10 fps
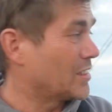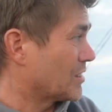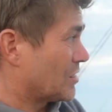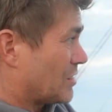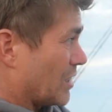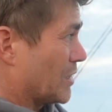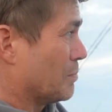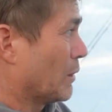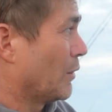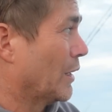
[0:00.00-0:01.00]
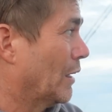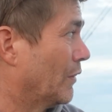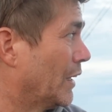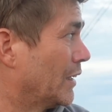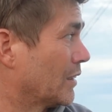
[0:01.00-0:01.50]
There's a stunning boat out
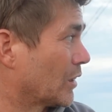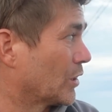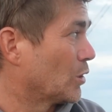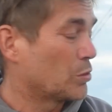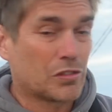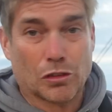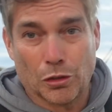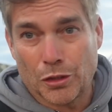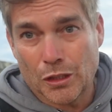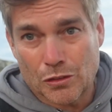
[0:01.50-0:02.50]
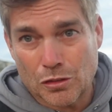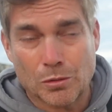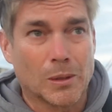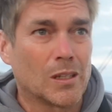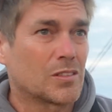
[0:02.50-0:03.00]
there, like an old schooner,
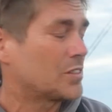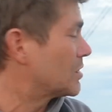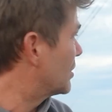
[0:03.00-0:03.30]
2 masts.